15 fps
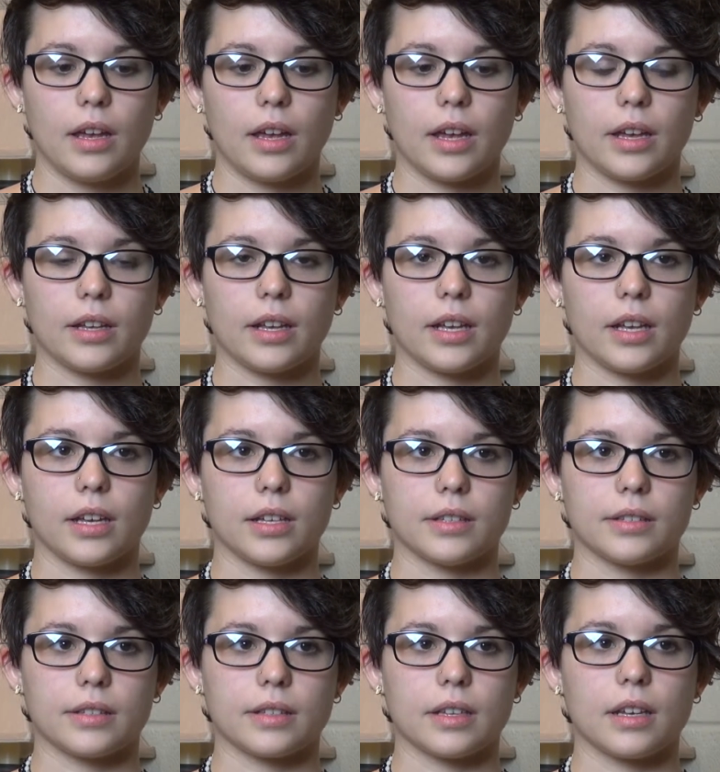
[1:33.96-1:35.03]
It
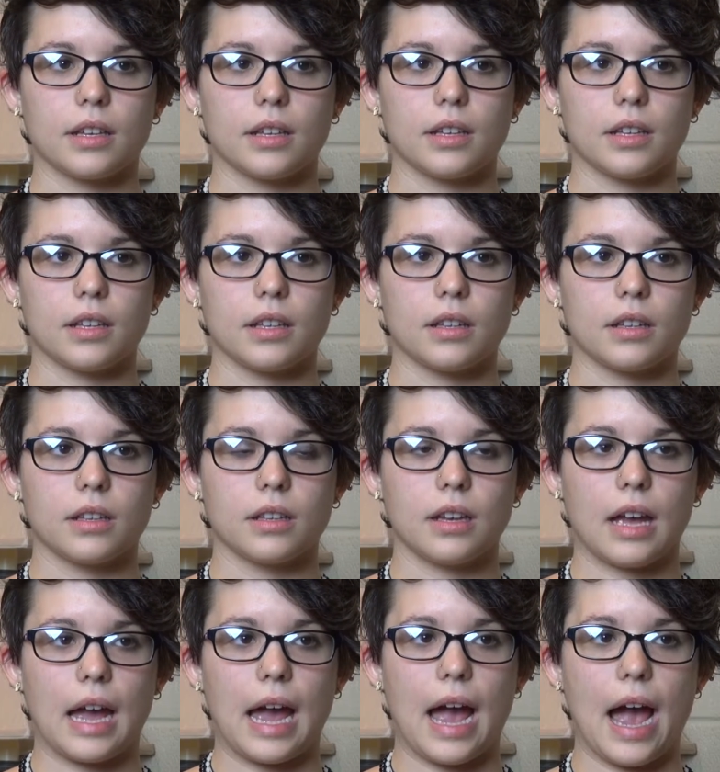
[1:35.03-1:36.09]
is
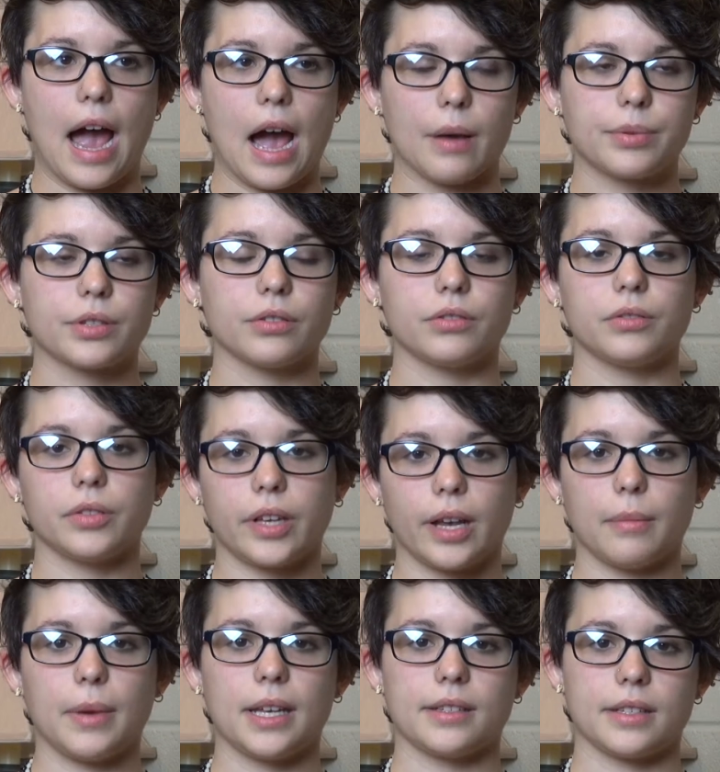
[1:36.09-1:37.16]
absolutely
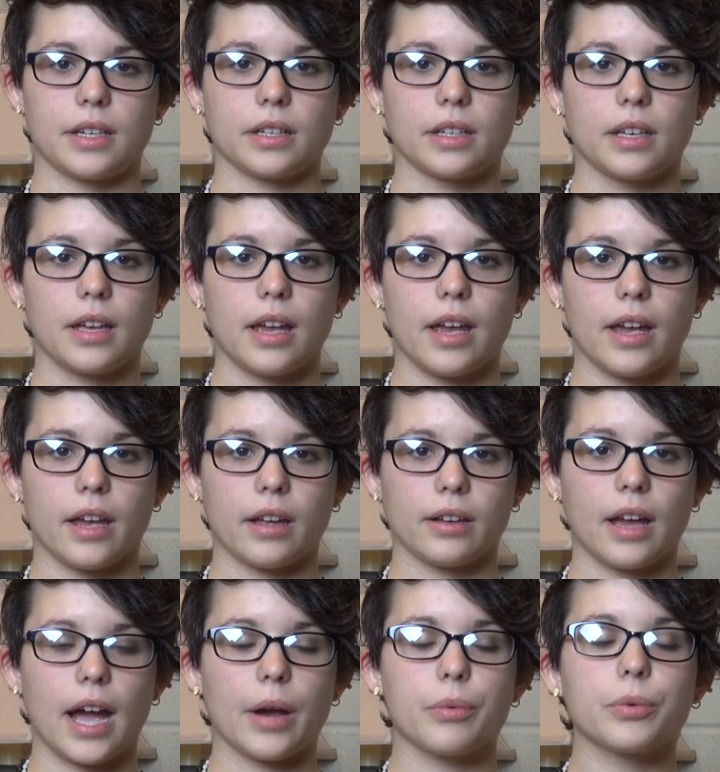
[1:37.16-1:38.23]
amazing.
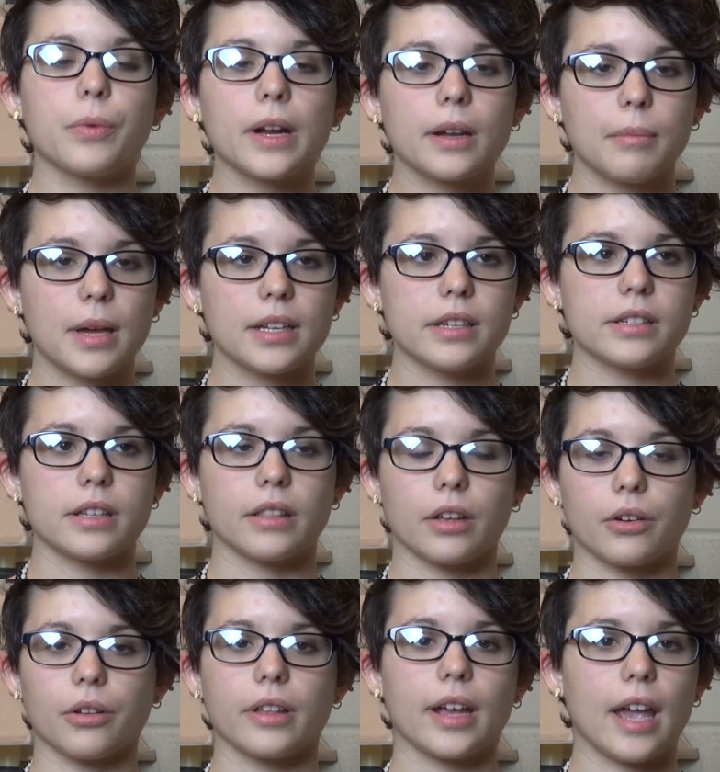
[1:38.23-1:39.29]
And I would recommend it to
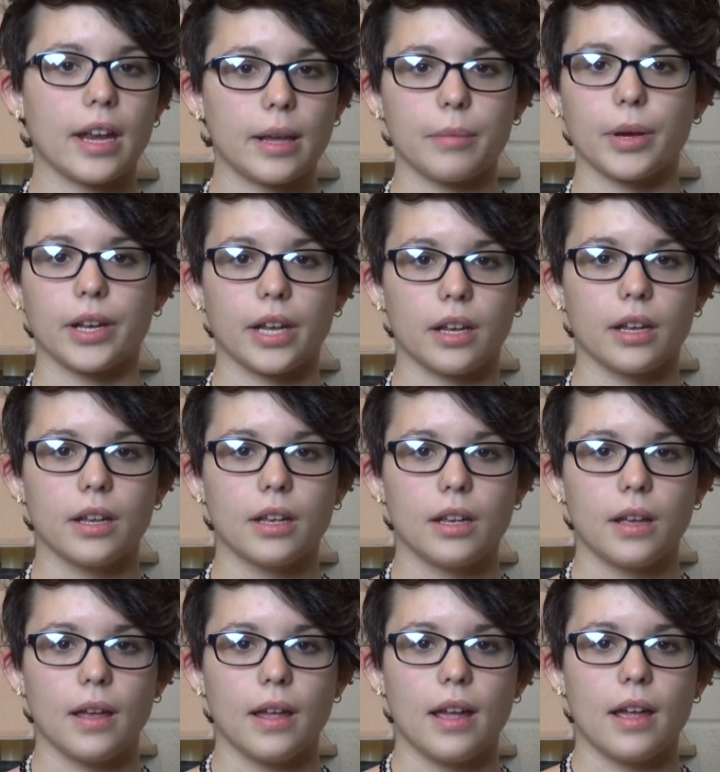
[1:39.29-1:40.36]
literally anybody.
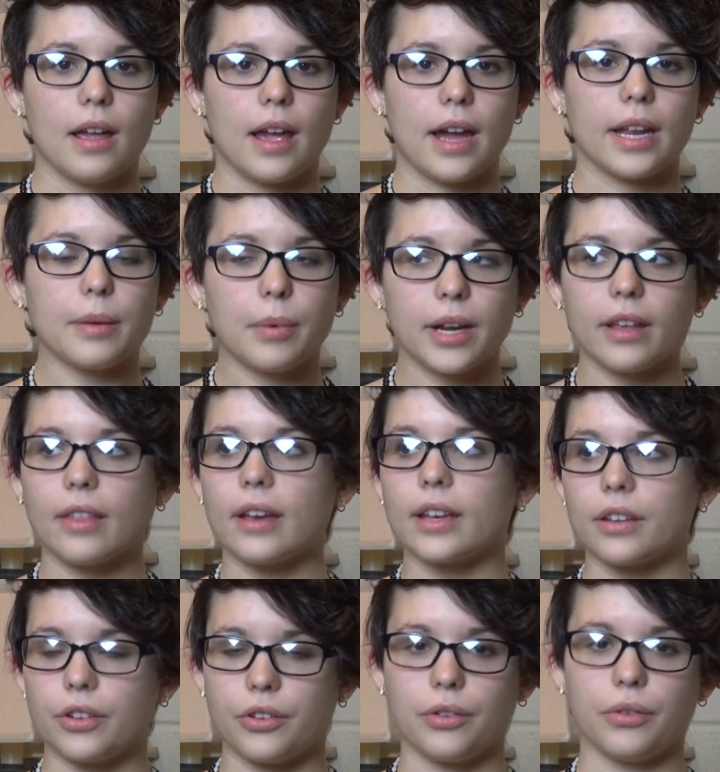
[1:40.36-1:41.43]
Anybody that
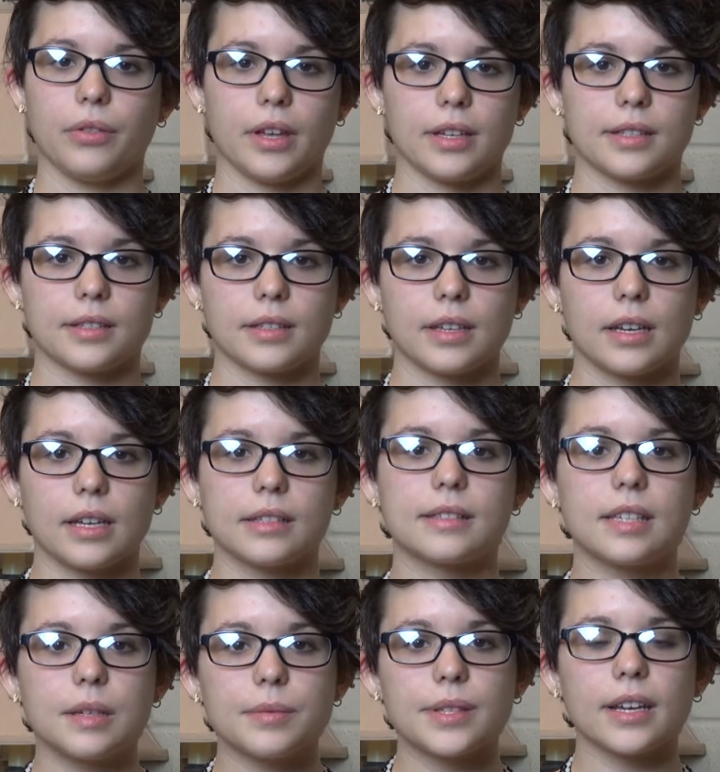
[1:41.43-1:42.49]
can do this. It
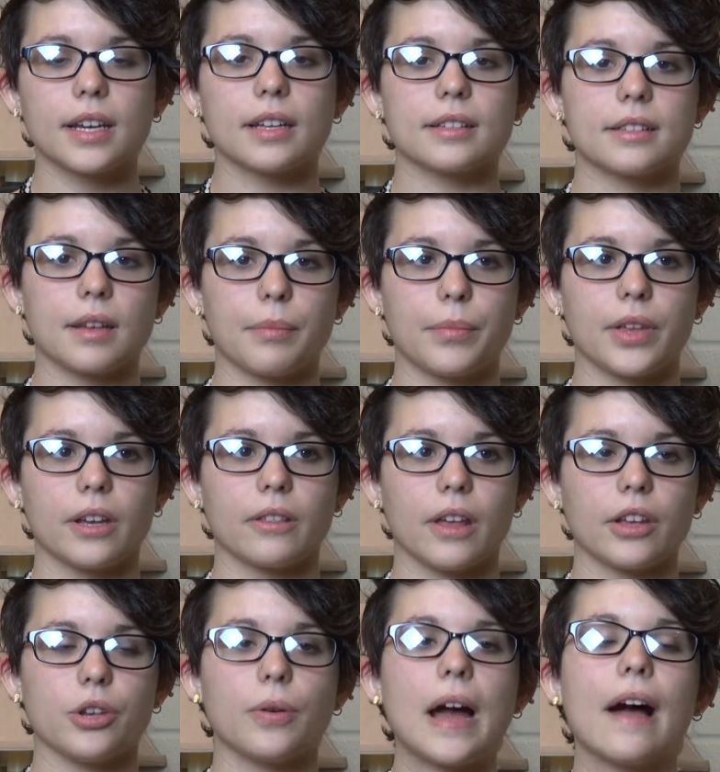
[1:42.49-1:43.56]
seems like it's something
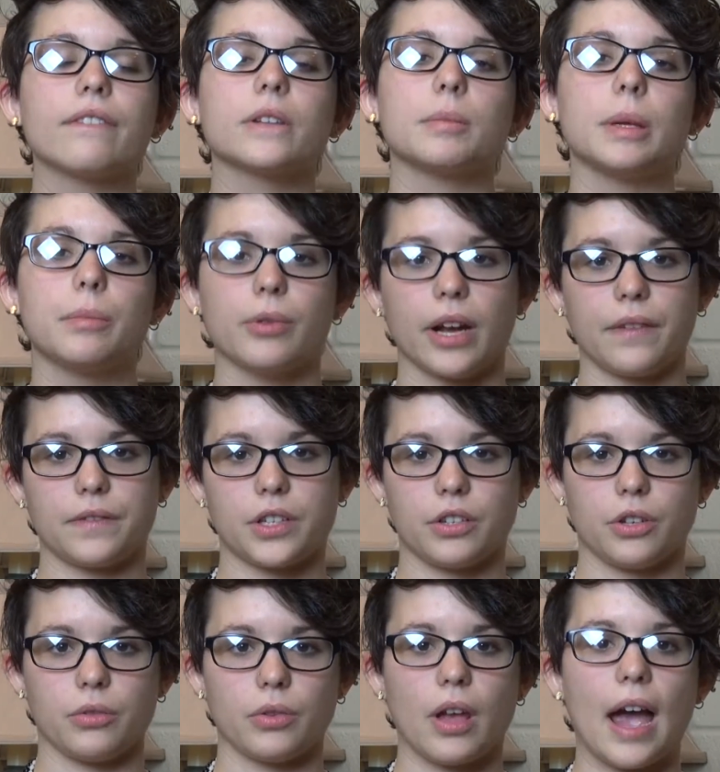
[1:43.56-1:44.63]
that you have to be brave to
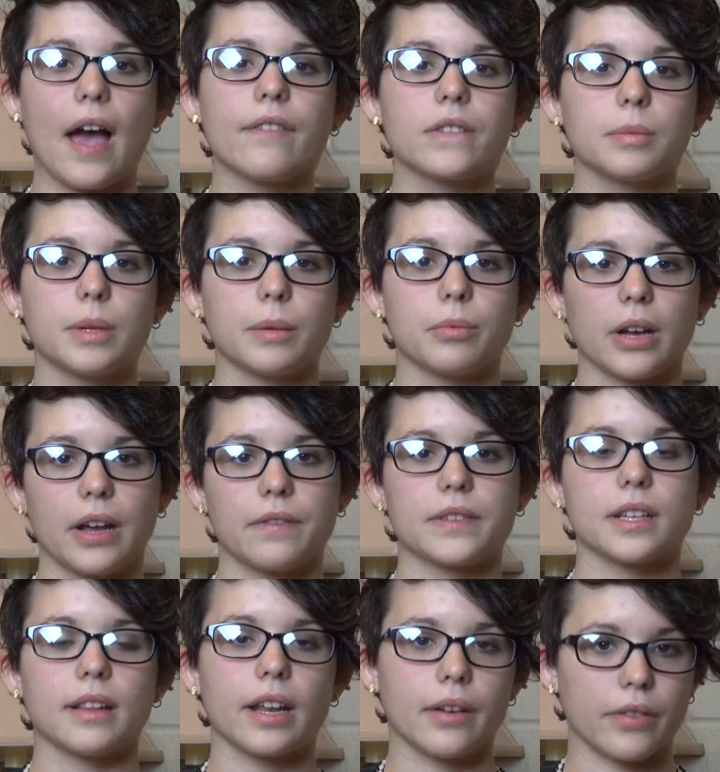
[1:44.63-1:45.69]
do. You have to be brave
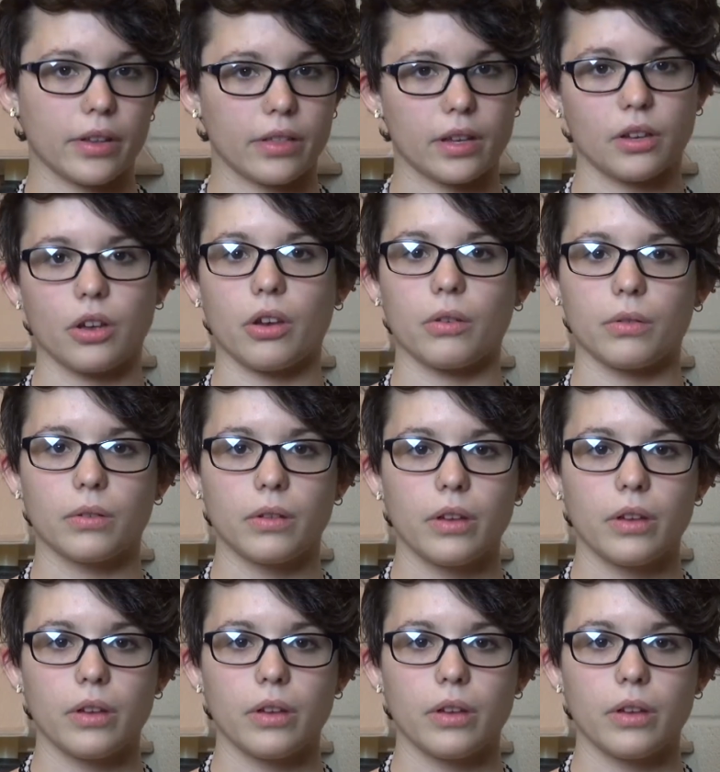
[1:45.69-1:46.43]
to let everything go.